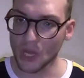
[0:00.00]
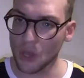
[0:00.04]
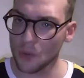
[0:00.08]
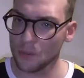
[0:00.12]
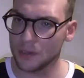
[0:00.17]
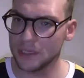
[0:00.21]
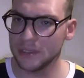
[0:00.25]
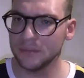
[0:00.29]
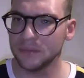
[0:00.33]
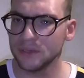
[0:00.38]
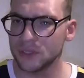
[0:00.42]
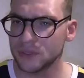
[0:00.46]

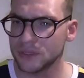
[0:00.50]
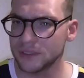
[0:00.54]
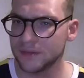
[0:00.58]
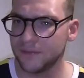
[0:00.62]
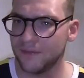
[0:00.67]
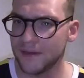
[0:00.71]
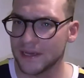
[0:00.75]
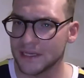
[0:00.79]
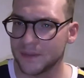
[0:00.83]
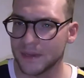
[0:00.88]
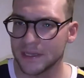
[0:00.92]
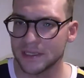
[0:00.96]
pretty much was the
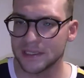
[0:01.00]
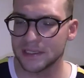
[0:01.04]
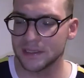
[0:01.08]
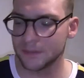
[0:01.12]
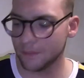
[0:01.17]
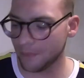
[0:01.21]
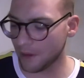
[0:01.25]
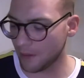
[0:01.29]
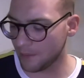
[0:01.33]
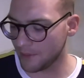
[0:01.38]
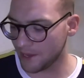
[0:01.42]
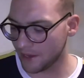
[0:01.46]
first person to
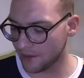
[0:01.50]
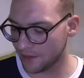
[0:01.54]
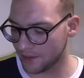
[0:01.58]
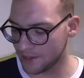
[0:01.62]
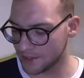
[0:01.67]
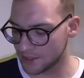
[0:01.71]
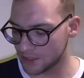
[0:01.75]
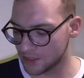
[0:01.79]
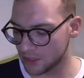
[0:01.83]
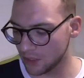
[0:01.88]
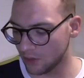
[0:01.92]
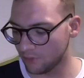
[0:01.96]
buy me
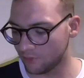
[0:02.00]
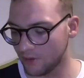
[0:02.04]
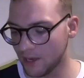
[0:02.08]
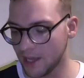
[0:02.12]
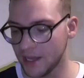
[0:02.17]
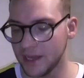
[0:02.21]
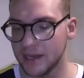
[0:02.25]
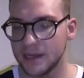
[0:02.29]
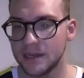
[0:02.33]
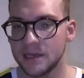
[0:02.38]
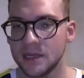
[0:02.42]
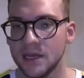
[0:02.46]
anything sloth
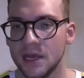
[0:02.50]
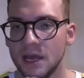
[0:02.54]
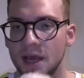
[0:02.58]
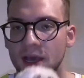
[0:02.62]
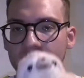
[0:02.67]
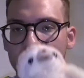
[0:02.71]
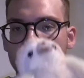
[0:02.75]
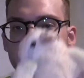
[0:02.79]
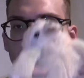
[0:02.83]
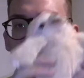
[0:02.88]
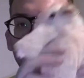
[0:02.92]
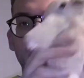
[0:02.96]
related.
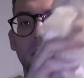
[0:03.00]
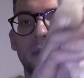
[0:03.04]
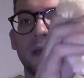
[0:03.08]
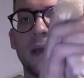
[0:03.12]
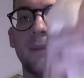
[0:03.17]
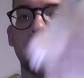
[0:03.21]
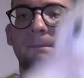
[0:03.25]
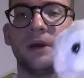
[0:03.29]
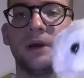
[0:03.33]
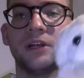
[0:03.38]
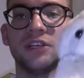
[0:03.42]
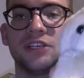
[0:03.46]
And she brought me
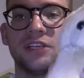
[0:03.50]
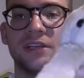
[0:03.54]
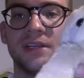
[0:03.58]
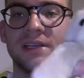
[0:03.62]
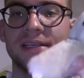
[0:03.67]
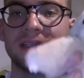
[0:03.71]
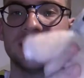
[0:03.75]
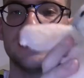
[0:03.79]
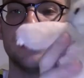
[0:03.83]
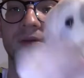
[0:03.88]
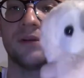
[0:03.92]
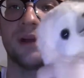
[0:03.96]
a bunch of
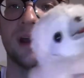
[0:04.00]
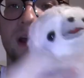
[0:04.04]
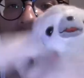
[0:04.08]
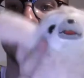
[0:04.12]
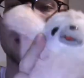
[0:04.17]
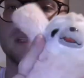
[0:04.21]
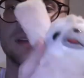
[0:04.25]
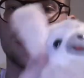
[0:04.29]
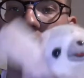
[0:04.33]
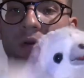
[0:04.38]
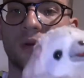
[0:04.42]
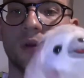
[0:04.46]
these little
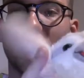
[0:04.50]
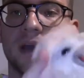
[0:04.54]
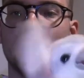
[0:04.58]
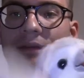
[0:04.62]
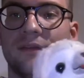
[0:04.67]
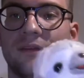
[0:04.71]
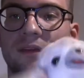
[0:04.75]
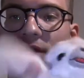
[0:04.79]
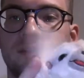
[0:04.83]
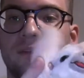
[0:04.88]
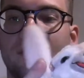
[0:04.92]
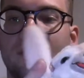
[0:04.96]
guys. I got quite a
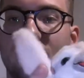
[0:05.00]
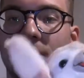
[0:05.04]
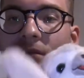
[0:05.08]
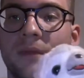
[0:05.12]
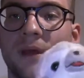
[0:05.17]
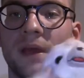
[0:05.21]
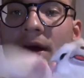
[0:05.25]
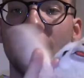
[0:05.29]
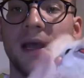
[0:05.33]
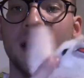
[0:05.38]
few of them.